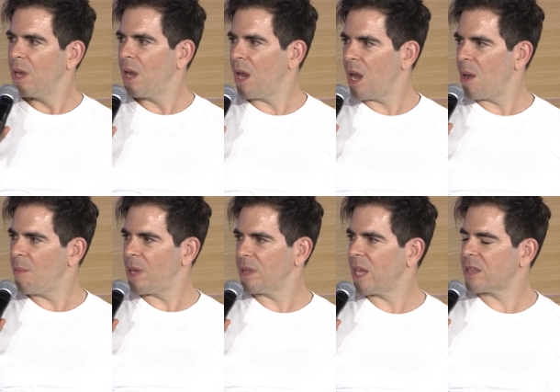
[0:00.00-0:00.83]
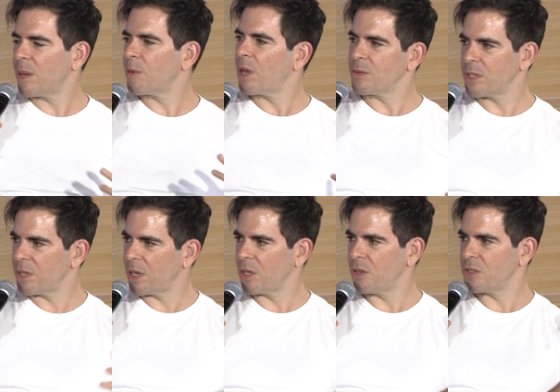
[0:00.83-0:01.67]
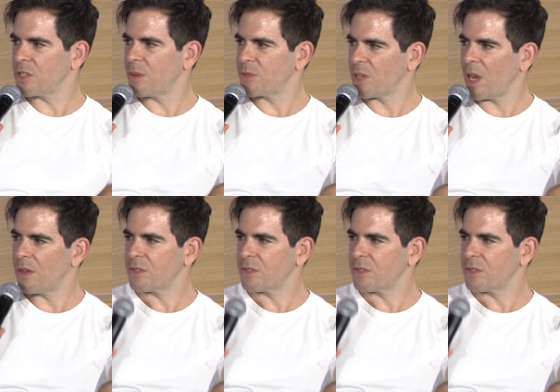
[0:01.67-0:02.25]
and let them come to the conclusion themselves.